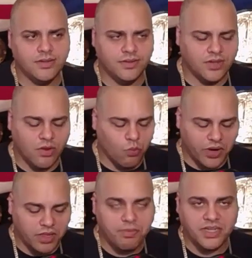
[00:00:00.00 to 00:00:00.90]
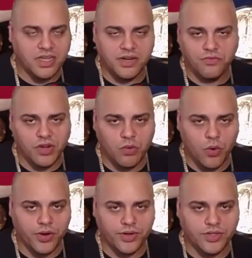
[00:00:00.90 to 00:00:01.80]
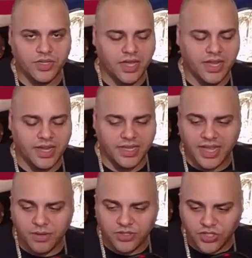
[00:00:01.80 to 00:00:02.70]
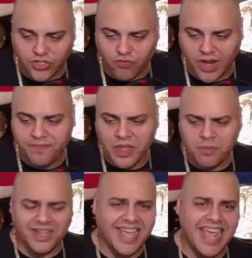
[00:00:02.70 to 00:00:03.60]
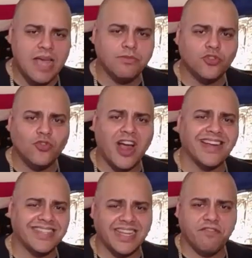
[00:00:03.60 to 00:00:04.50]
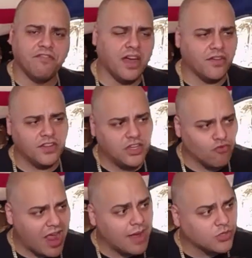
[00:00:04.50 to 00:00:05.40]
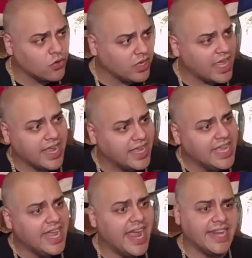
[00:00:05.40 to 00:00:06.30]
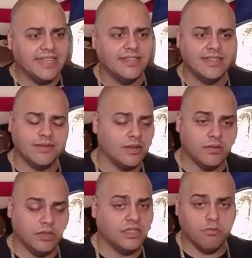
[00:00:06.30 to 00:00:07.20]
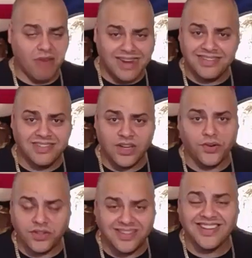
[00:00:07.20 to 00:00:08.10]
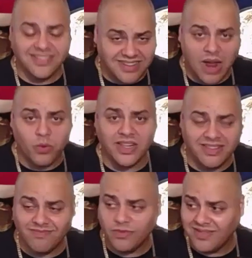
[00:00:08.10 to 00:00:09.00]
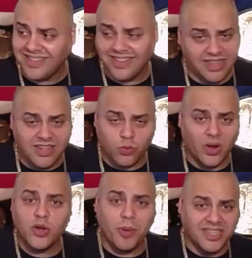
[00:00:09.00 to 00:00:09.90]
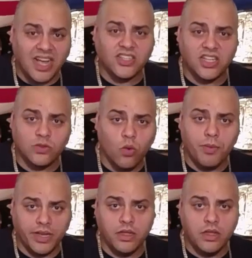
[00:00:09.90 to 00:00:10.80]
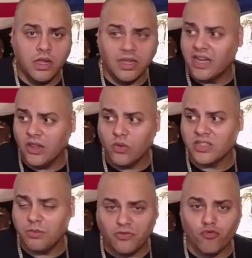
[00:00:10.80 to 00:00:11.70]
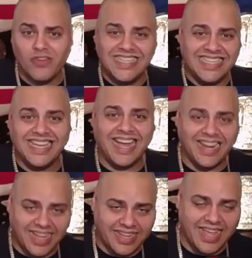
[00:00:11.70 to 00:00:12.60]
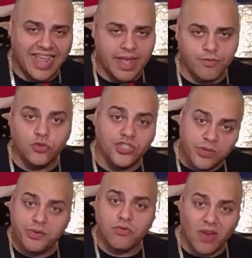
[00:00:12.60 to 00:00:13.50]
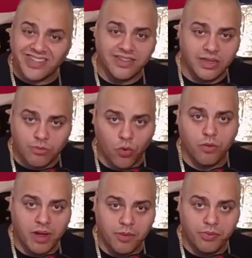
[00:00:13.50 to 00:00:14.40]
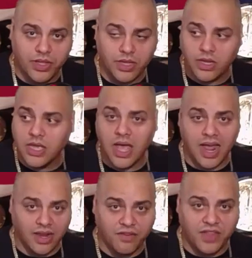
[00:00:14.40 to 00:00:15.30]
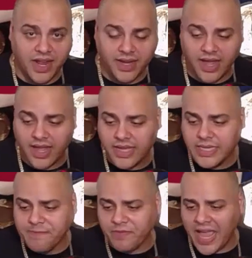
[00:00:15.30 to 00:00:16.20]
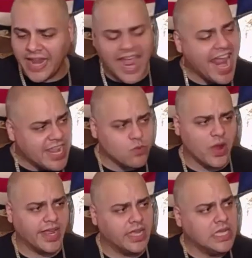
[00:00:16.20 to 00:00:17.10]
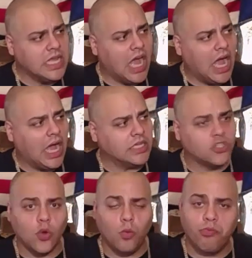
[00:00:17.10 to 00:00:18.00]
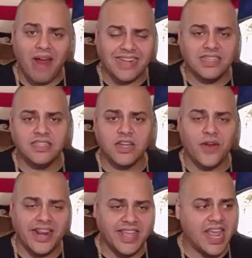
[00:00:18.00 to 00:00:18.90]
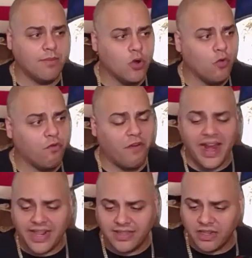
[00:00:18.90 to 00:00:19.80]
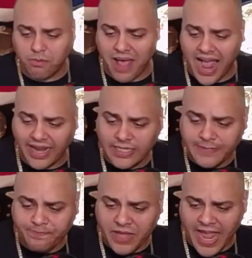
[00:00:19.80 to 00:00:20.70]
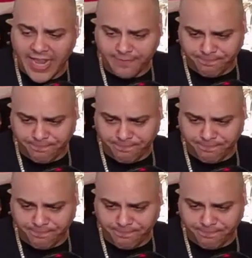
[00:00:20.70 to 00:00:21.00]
one of the best in-ring workers, and again, it was just great. But K M tries to get involved, and he grabs her leg, and listen, Braxton Sutter does not want to, he doesn't want nobody touching this woman, let alone some greasy guy like K M, who should be wrestling more, in my opinion. I love that guy. And anyway, uh, so Braxton Sutter and K M go fighting to the back, and